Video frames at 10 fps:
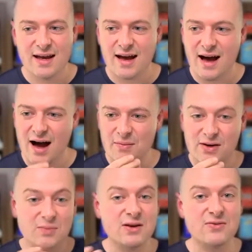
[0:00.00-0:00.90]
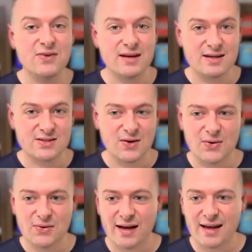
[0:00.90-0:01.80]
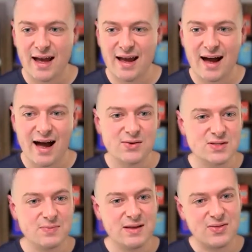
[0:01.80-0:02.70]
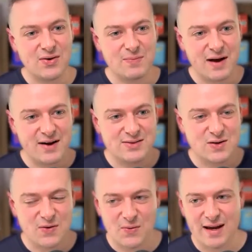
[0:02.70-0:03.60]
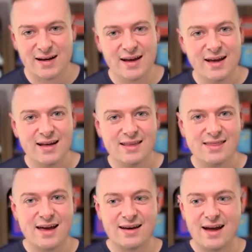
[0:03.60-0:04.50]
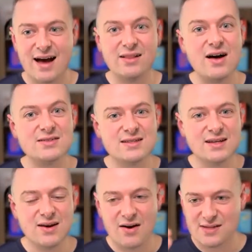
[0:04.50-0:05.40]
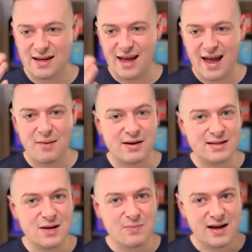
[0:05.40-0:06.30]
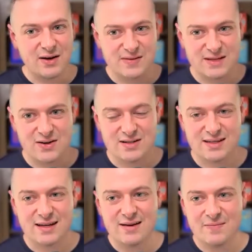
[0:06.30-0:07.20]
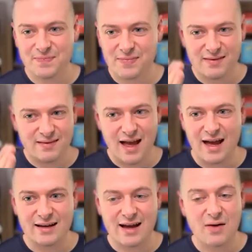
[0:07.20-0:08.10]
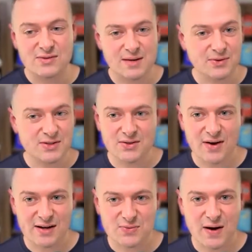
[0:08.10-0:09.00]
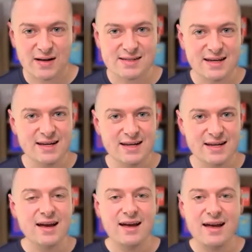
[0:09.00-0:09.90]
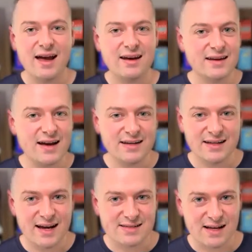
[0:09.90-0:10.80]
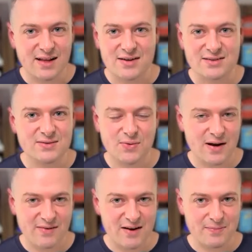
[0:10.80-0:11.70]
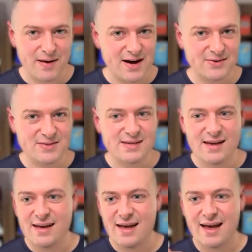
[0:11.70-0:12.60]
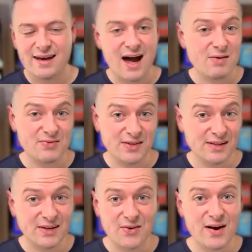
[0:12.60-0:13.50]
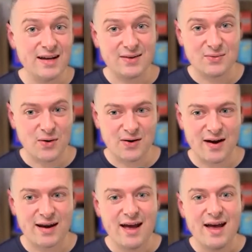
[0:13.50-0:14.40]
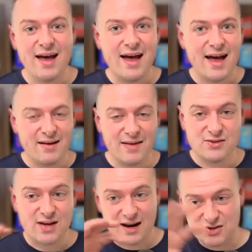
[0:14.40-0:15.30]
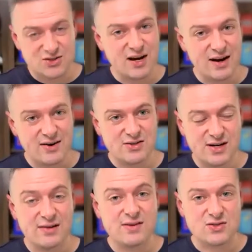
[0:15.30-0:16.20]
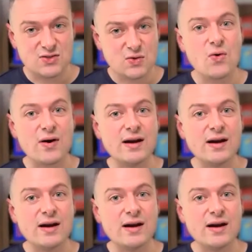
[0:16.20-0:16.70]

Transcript: It could be a fitness goal, like, hey, I used to be 30 pounds overweight. Then I lost. I was like, hey, I'm going to take my health seriously, and I was able to do X, Y, and Z. And in 90 days, I lost 25 pounds, and now I'm feeling great and working great. It's kind of just share the story.